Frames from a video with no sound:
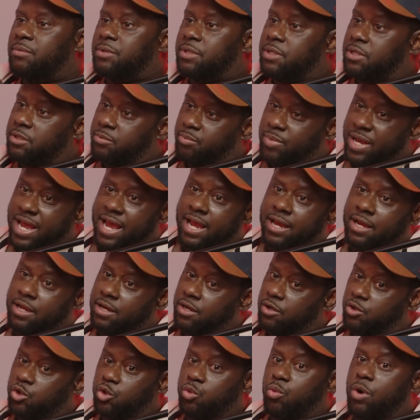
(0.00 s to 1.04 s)
in his back and
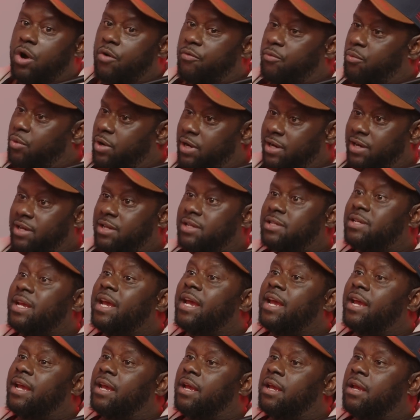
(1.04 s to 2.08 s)
the 12th one in his
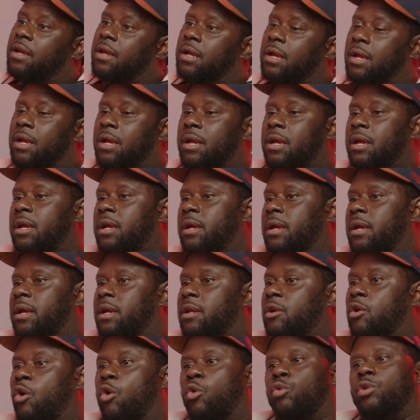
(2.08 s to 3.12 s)
head. And
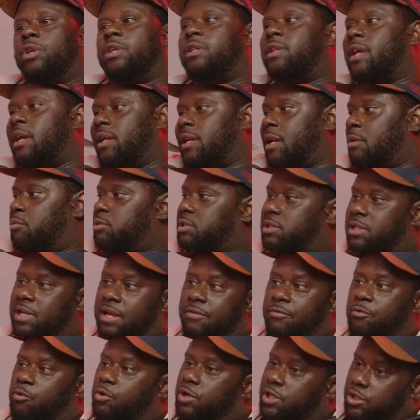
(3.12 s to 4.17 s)
the only thing that was
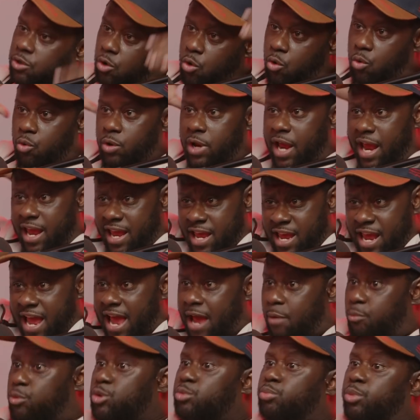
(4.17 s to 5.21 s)
left on his whole Yankee
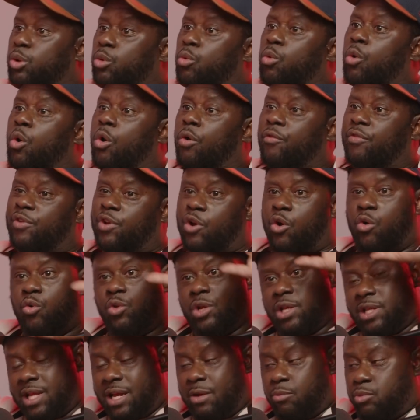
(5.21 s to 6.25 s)
hat was blew off. And the only
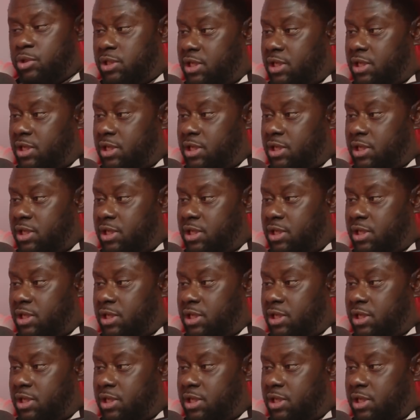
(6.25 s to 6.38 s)
thing that was